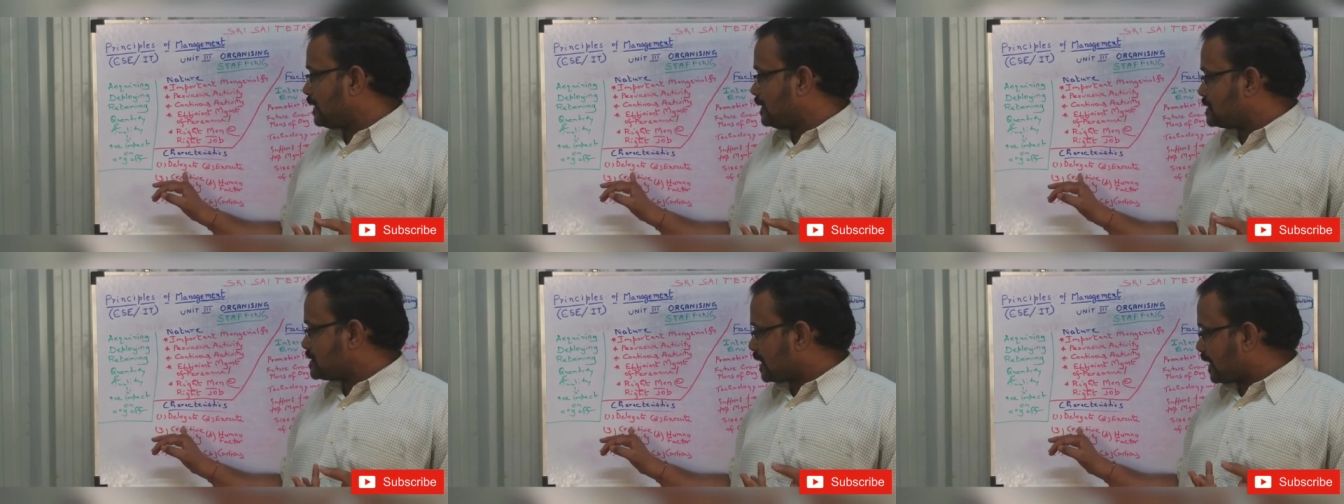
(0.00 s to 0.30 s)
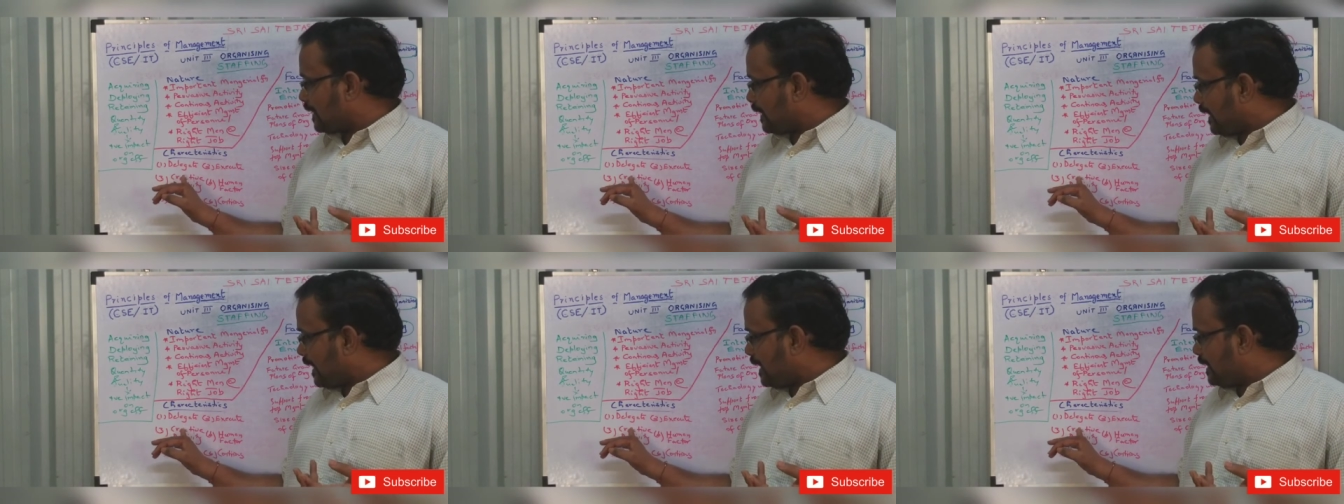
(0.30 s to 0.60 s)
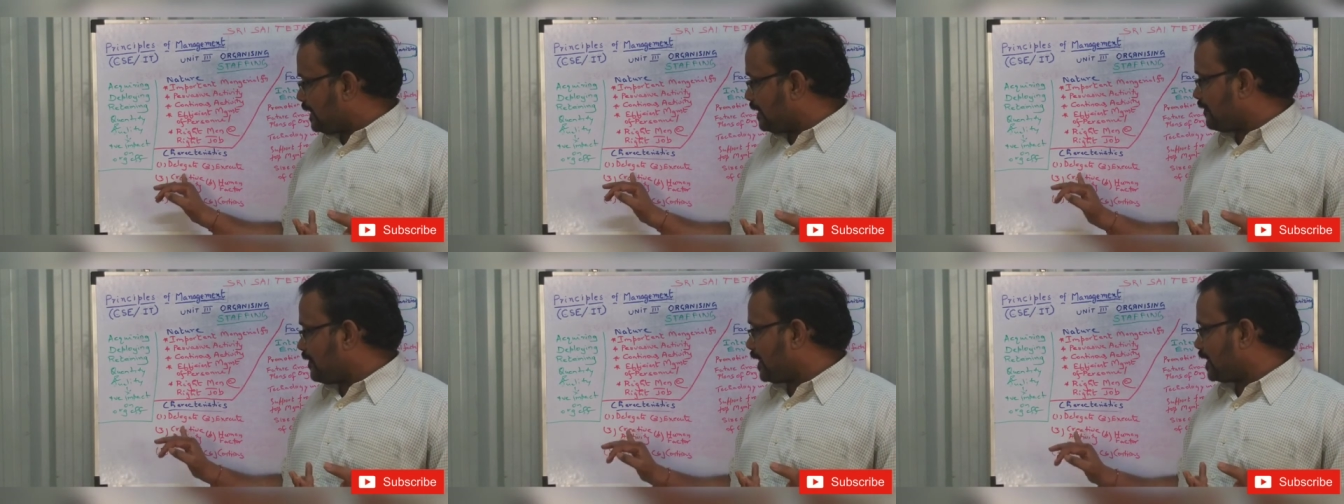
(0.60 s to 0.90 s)
It's a
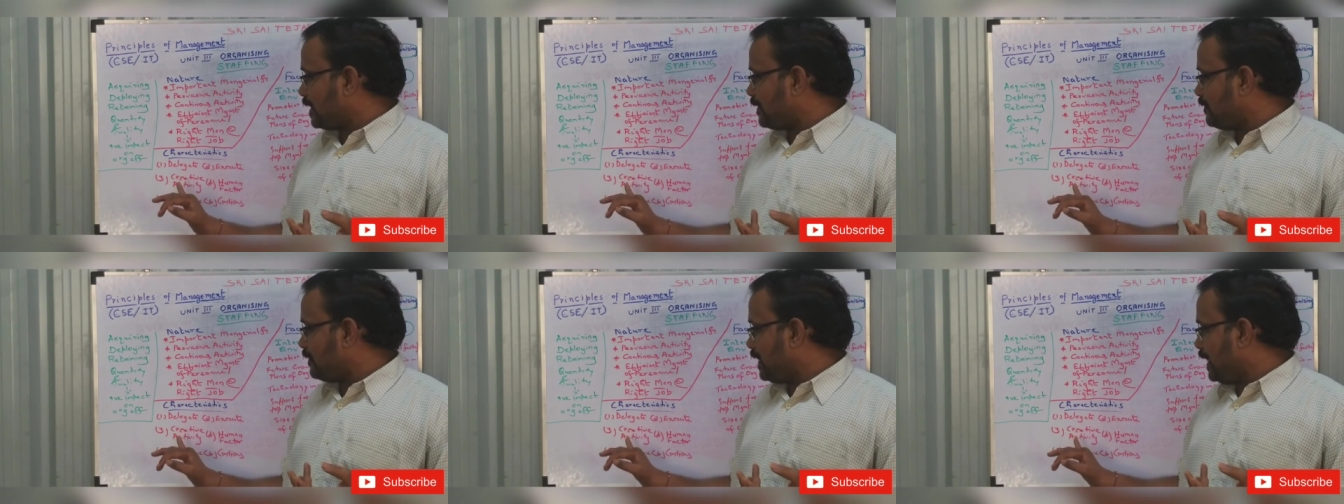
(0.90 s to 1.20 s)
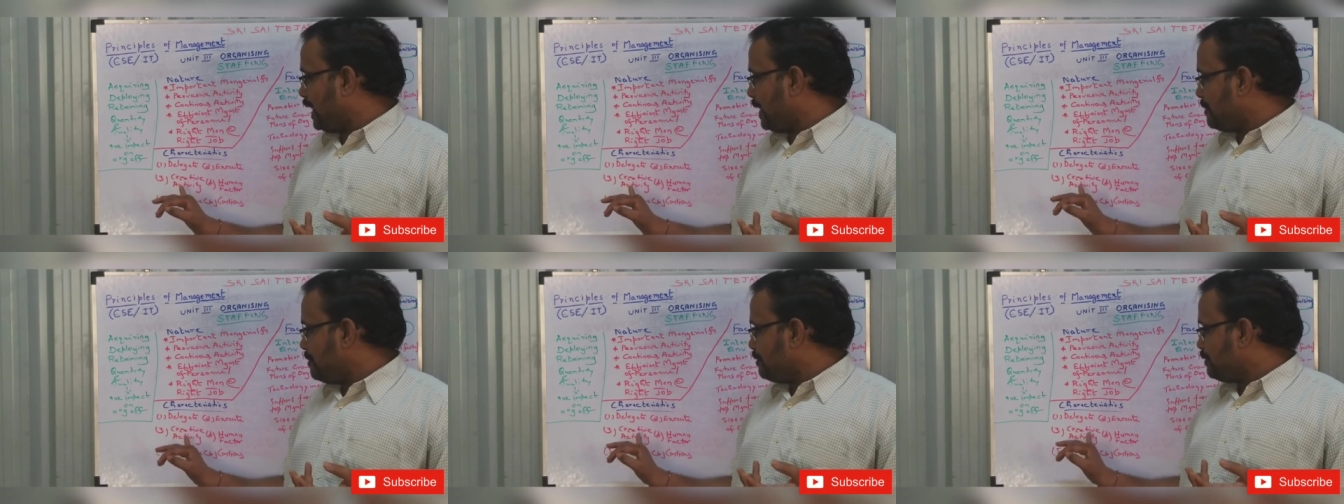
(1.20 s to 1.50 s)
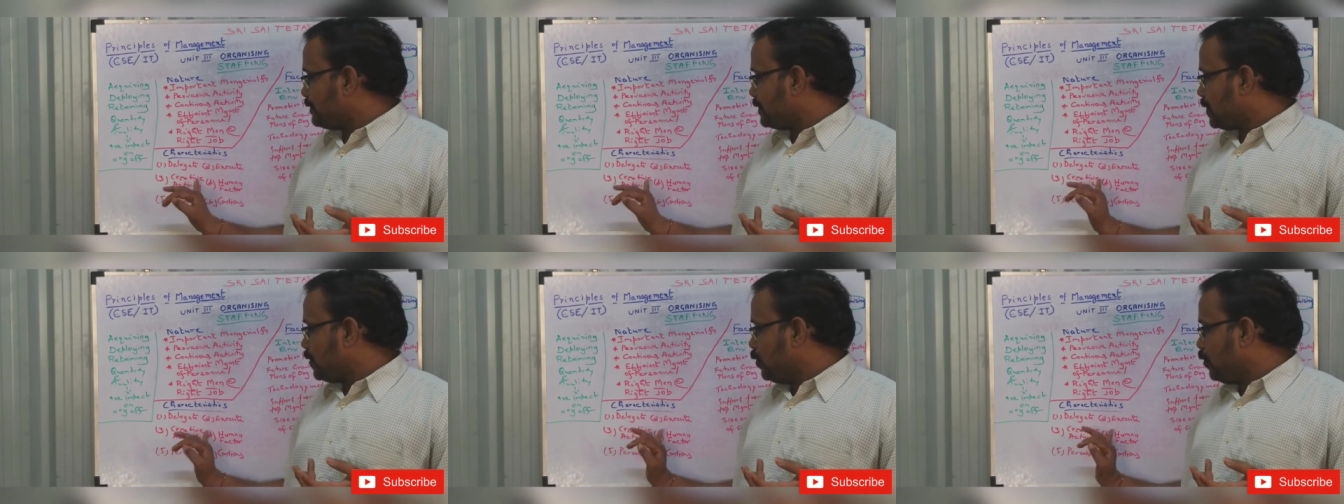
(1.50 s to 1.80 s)
creative activity.
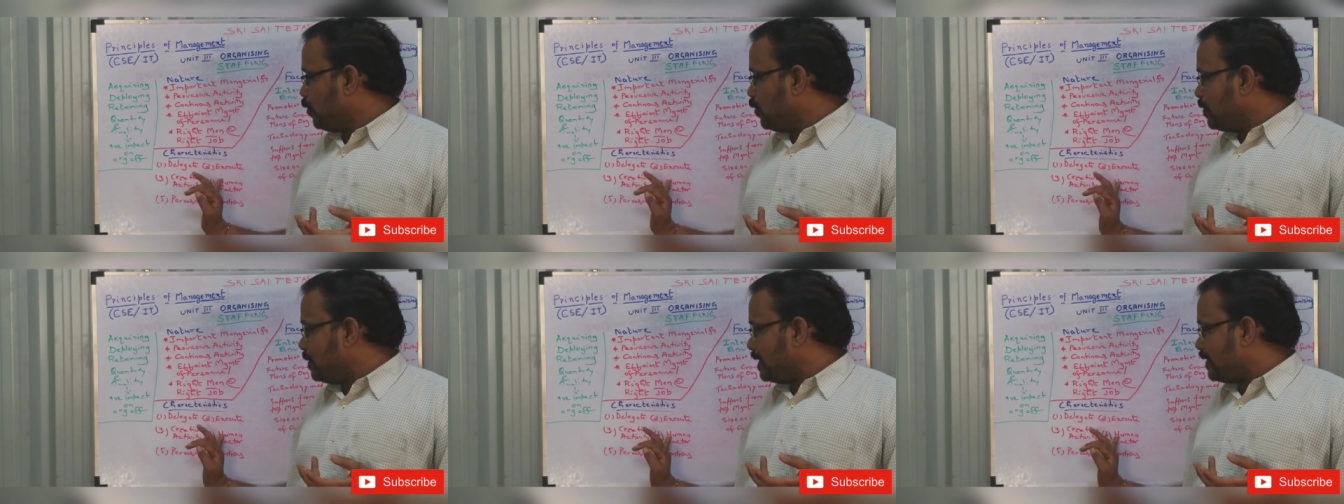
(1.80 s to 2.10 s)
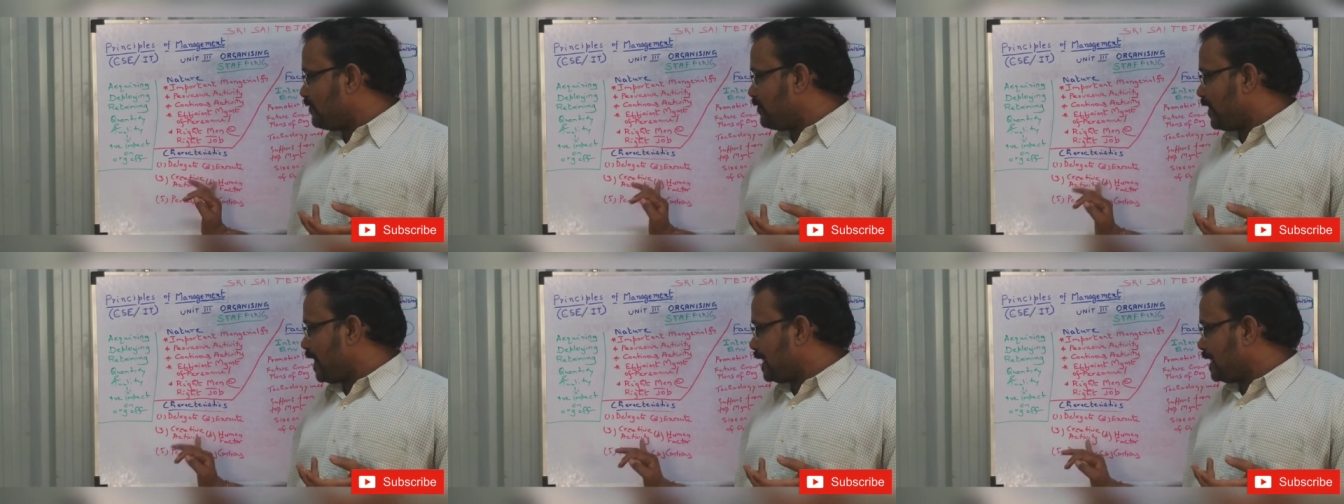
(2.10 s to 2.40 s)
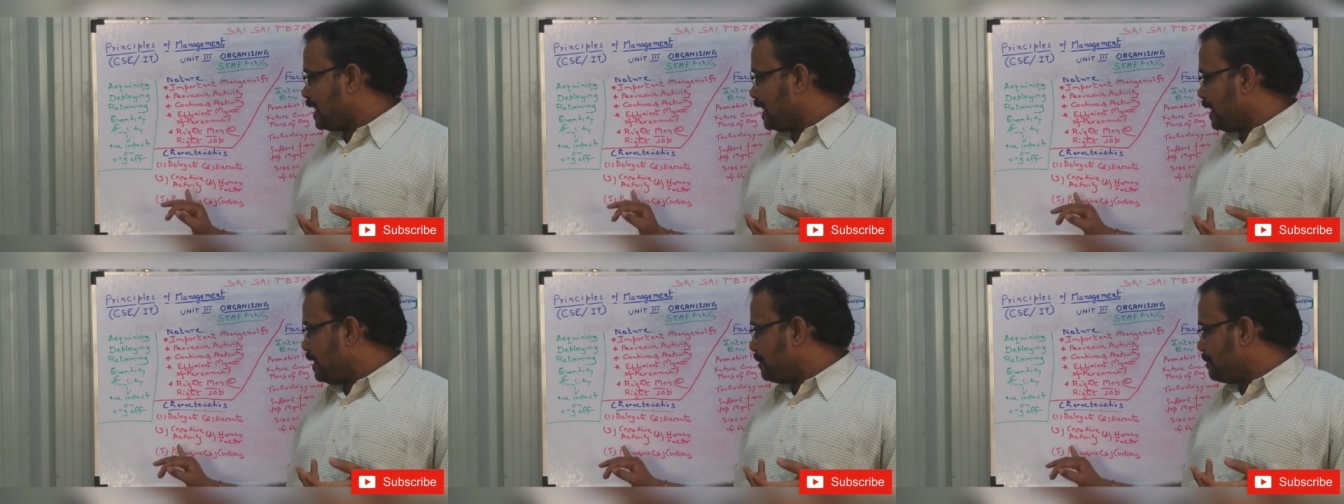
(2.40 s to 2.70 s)
Human
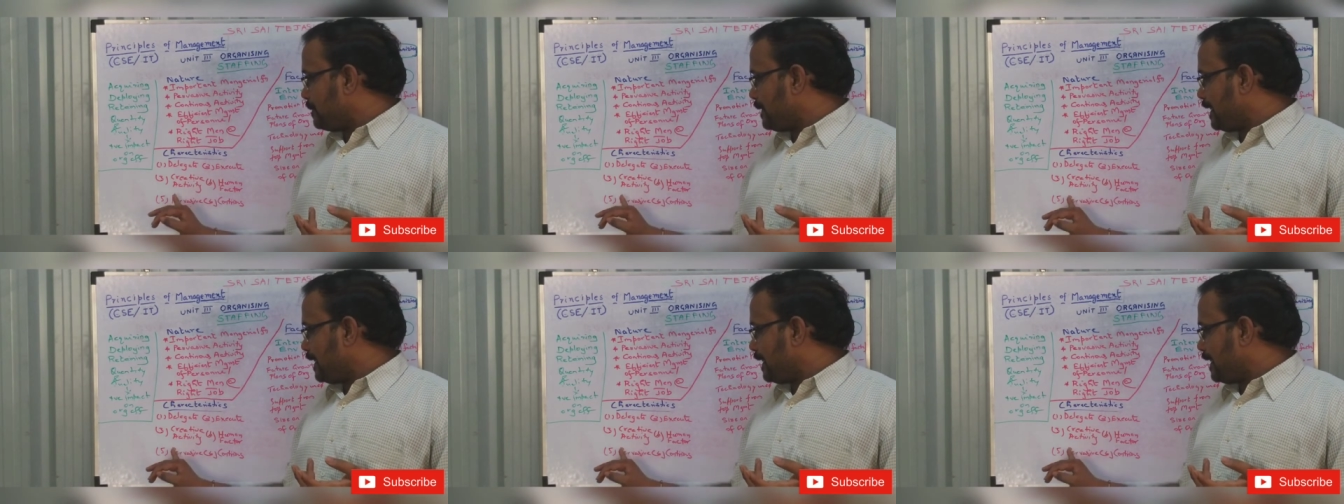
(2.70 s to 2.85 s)
factor,